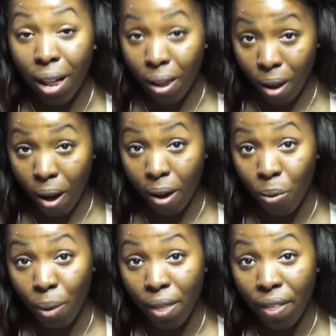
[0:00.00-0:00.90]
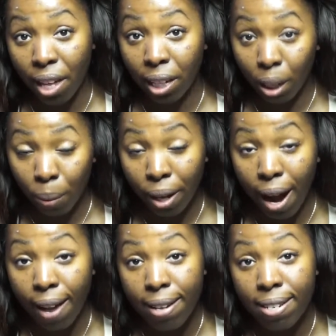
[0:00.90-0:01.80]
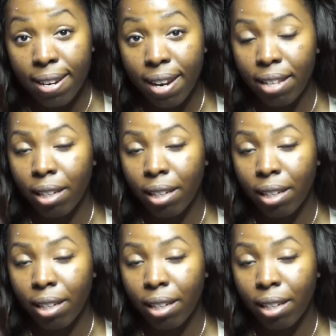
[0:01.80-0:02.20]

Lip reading: along with a liquid collagen